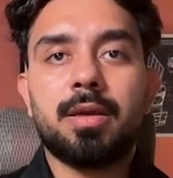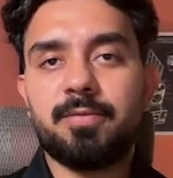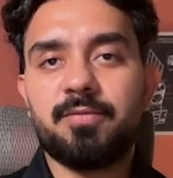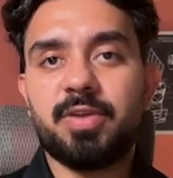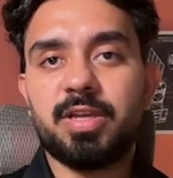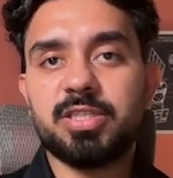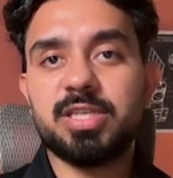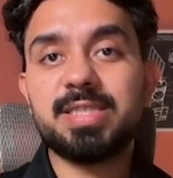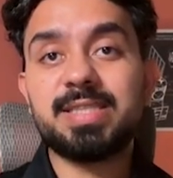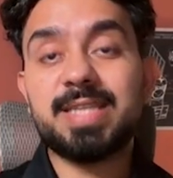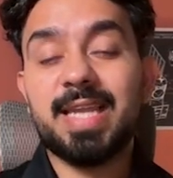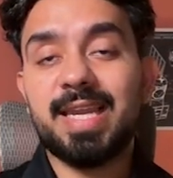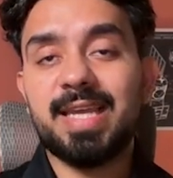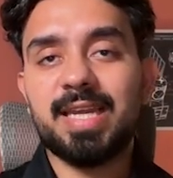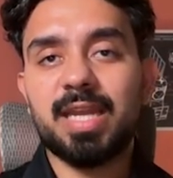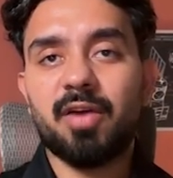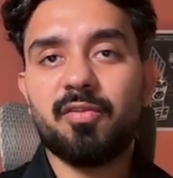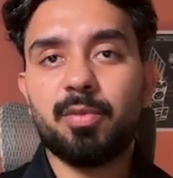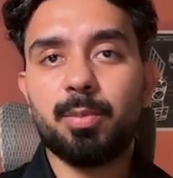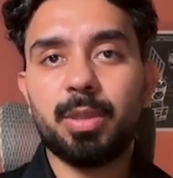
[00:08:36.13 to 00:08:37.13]
We are just
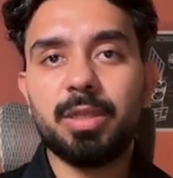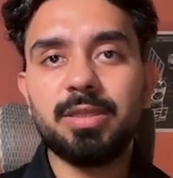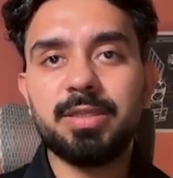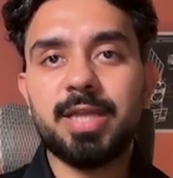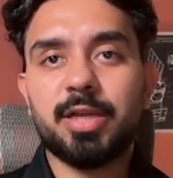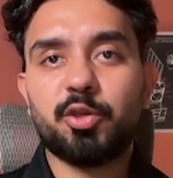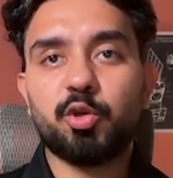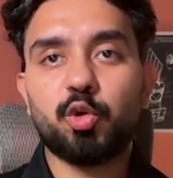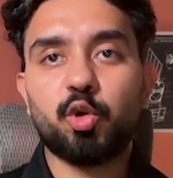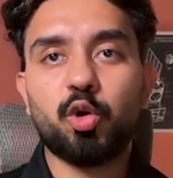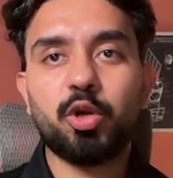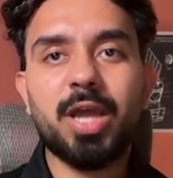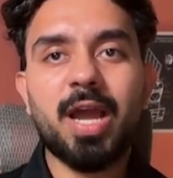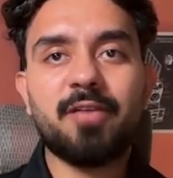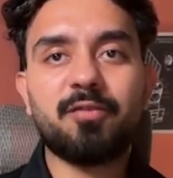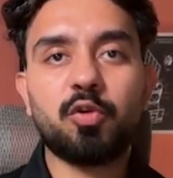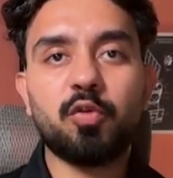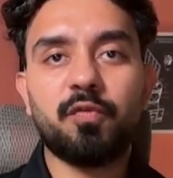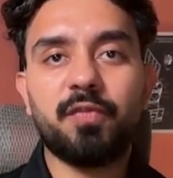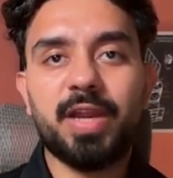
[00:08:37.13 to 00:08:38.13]
telling Lovable that you don't
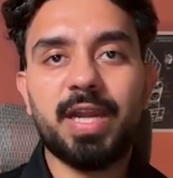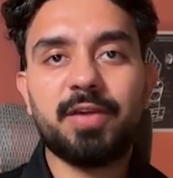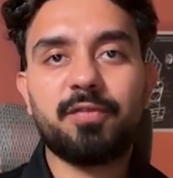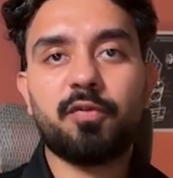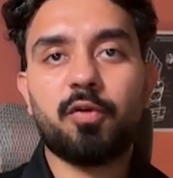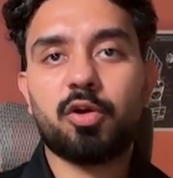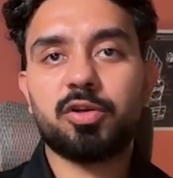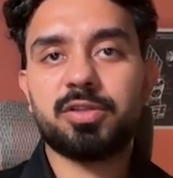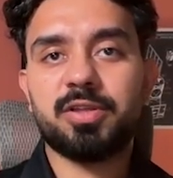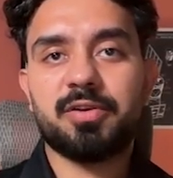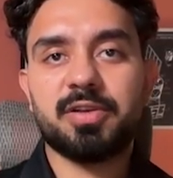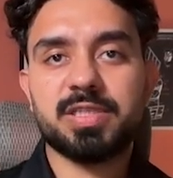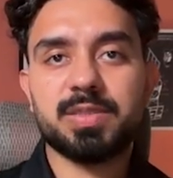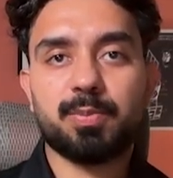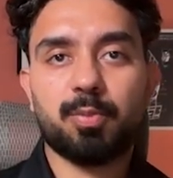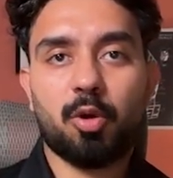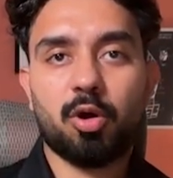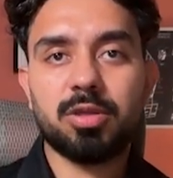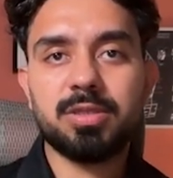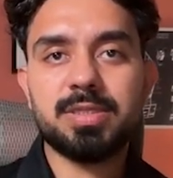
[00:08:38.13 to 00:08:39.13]
have to wait for the
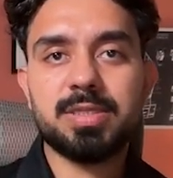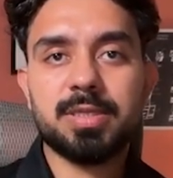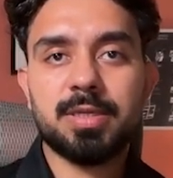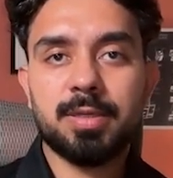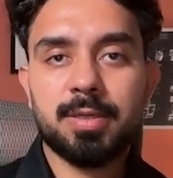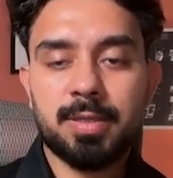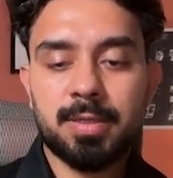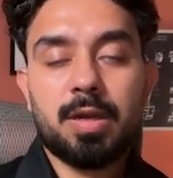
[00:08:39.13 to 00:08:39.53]
response.